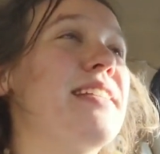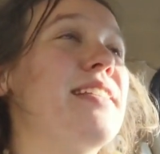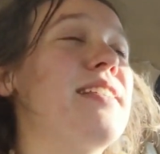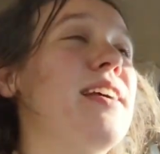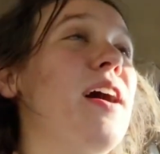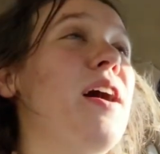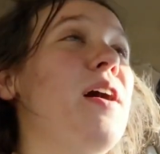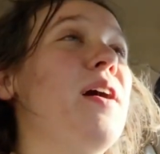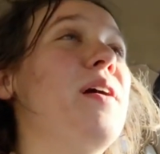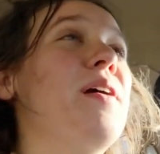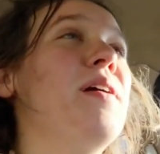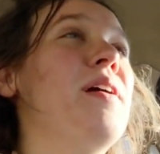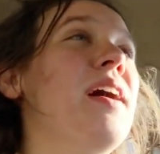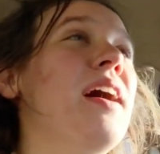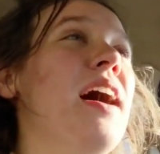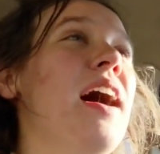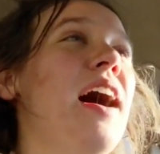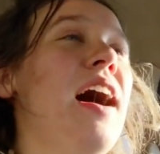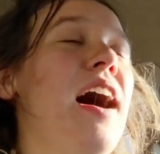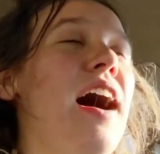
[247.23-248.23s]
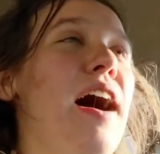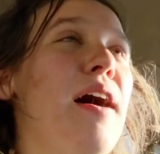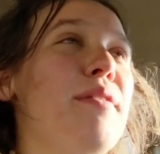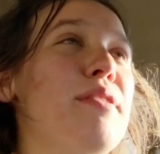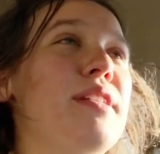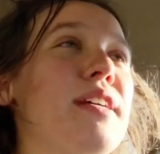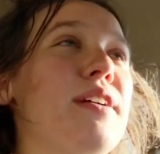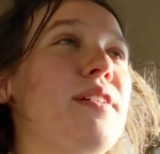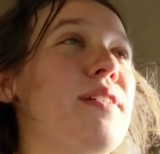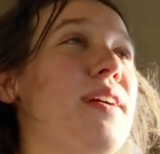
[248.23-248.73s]
So I
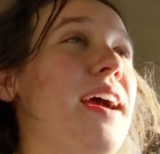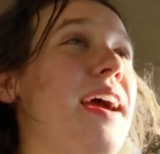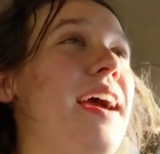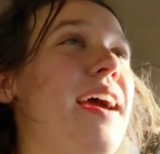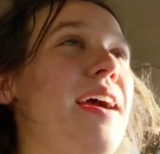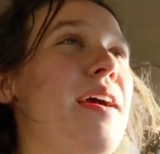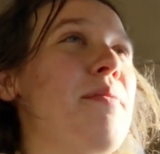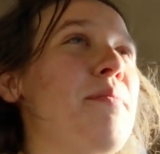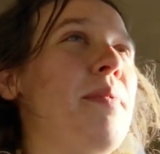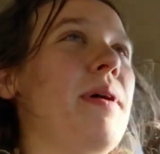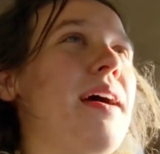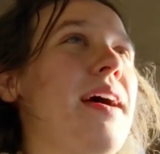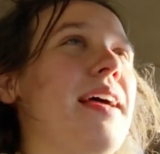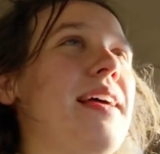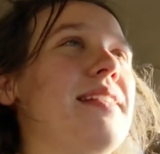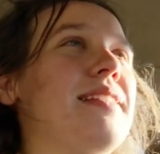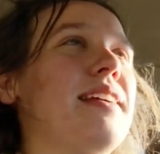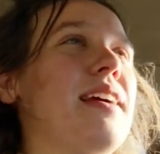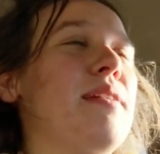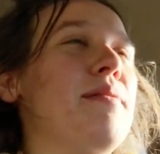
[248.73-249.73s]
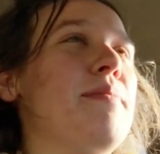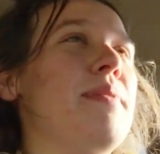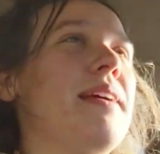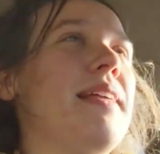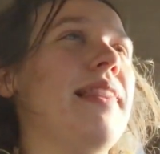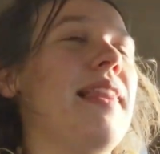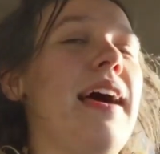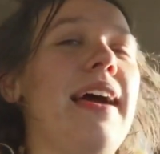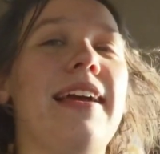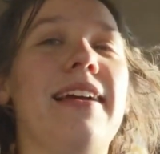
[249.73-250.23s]
was like, okay, but it's going to be
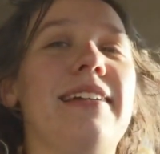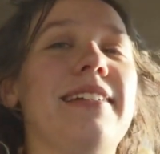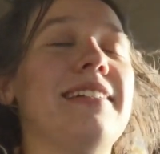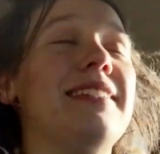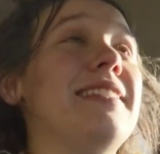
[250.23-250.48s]
like